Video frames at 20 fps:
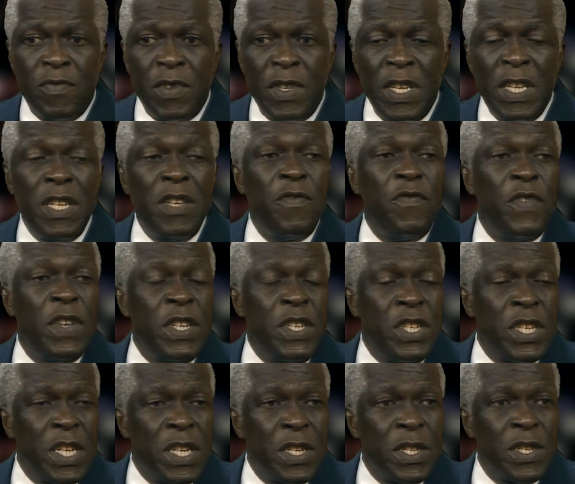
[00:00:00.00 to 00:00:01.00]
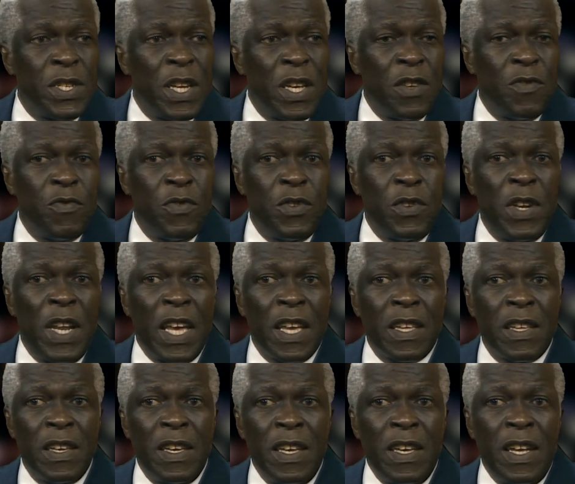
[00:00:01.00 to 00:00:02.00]
individuals with
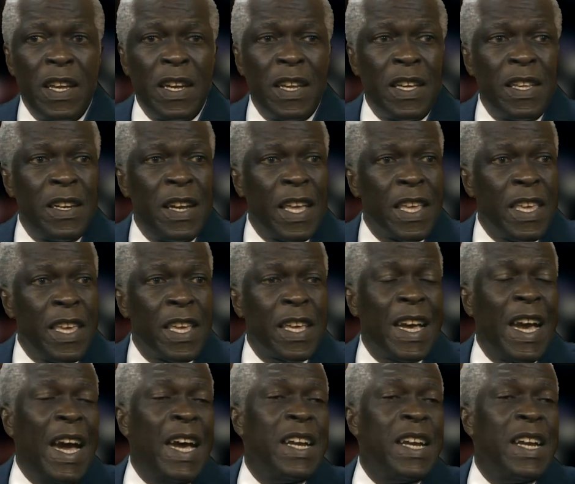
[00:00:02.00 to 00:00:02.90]
like a